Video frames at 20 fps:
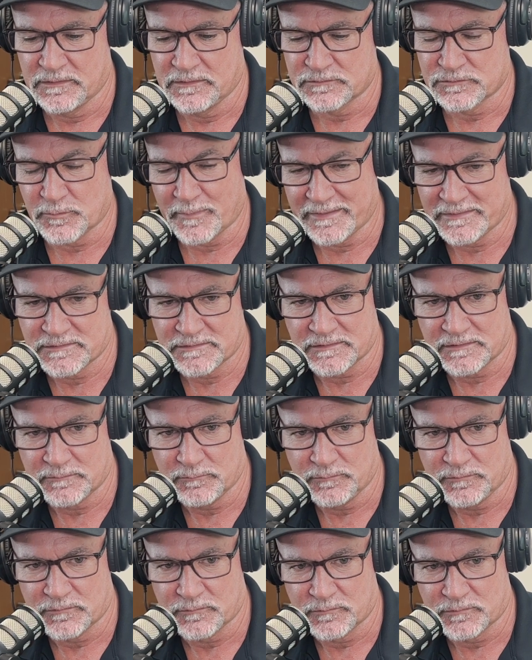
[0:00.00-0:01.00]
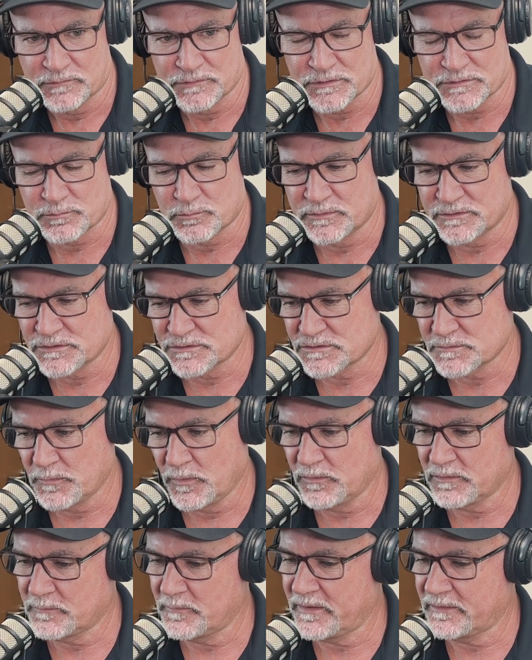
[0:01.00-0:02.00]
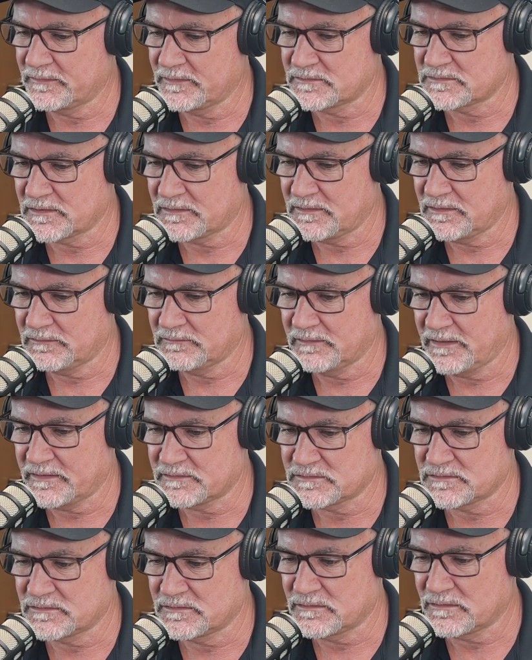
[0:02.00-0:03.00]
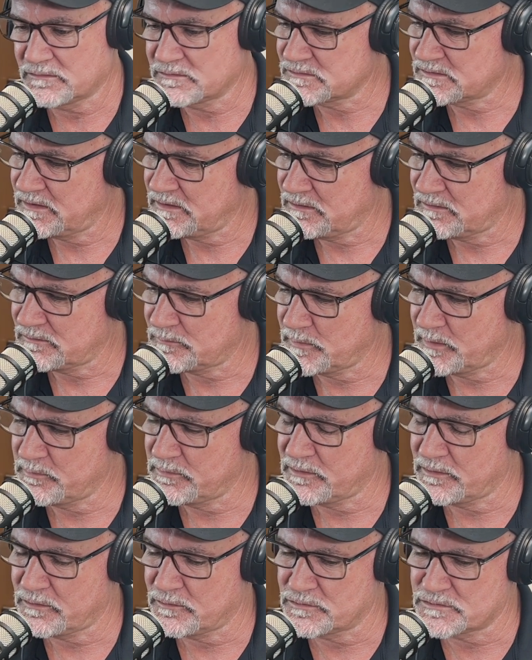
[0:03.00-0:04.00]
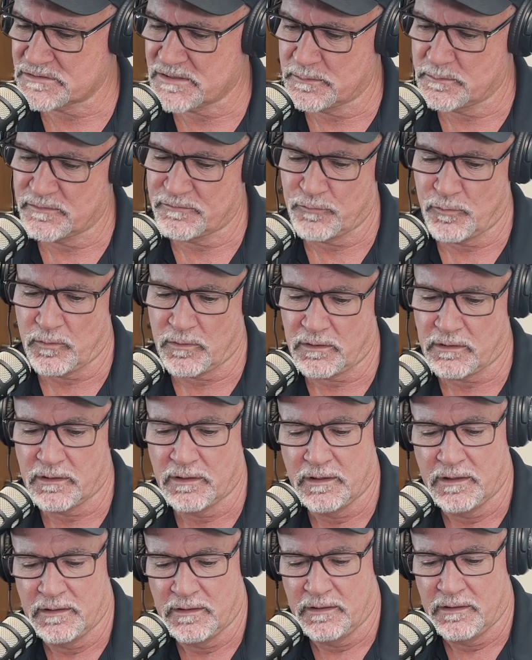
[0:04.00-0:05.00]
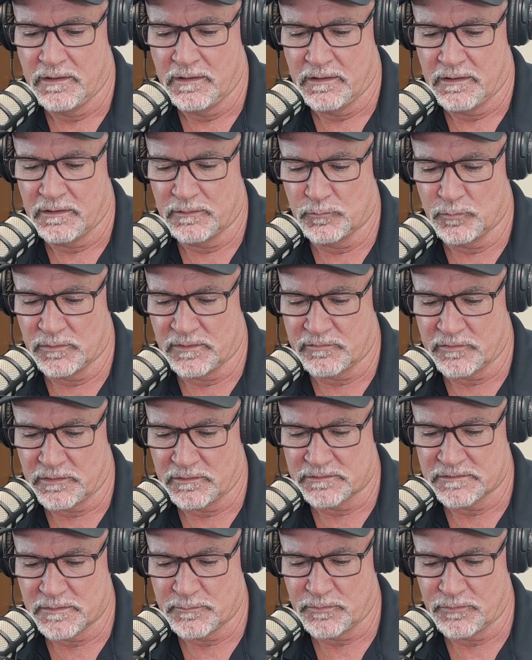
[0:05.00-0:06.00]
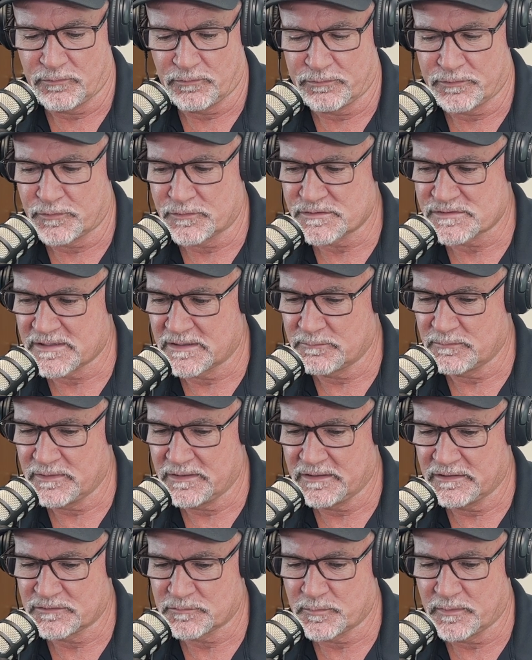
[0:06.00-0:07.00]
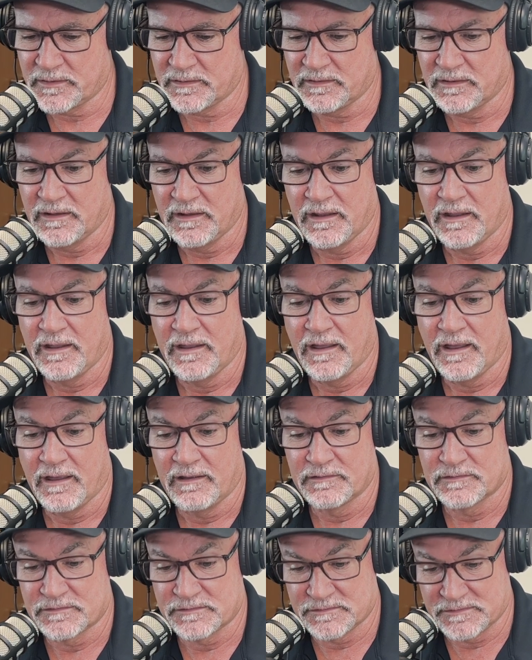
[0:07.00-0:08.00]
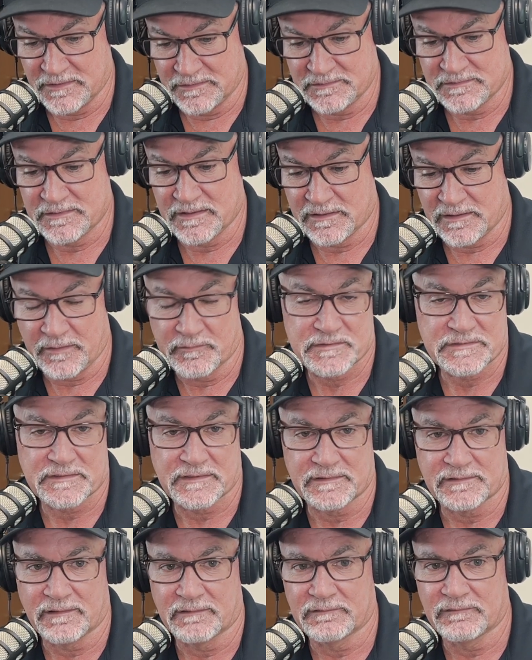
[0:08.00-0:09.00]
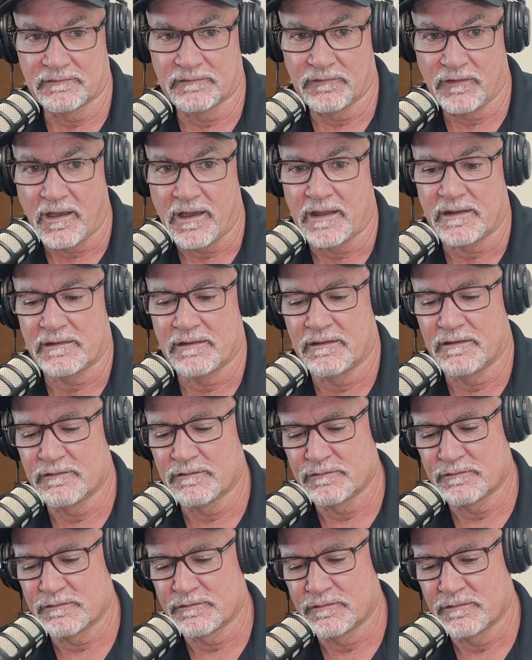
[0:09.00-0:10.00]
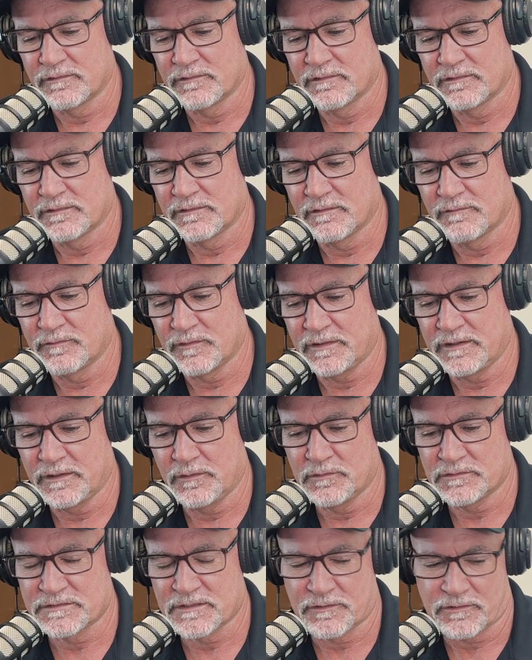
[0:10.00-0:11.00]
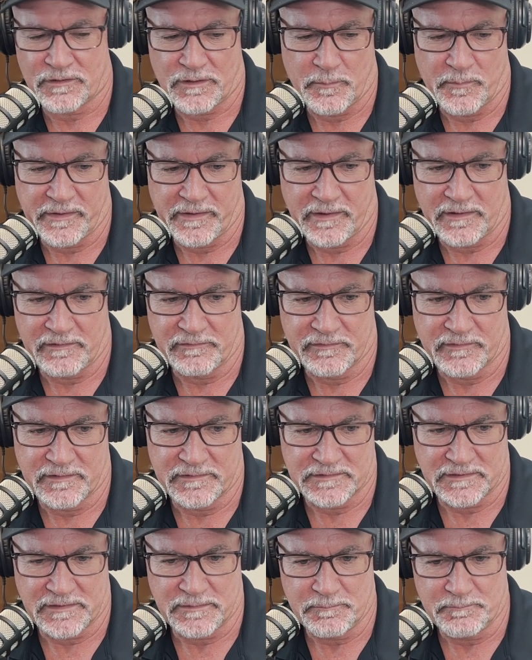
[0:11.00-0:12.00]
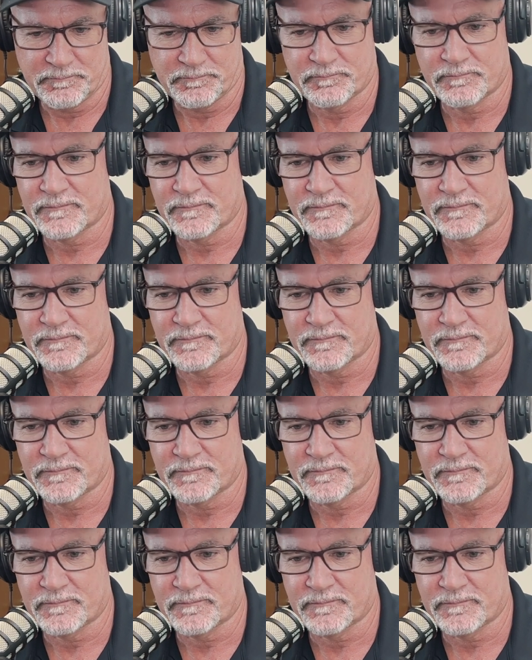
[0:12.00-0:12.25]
my team. We just spoke about this, I think, last Thursday, or maybe the Thursday before, on one of our typical Thursday meetings. But since then, I've seen a lot of the videos that are coming out of the team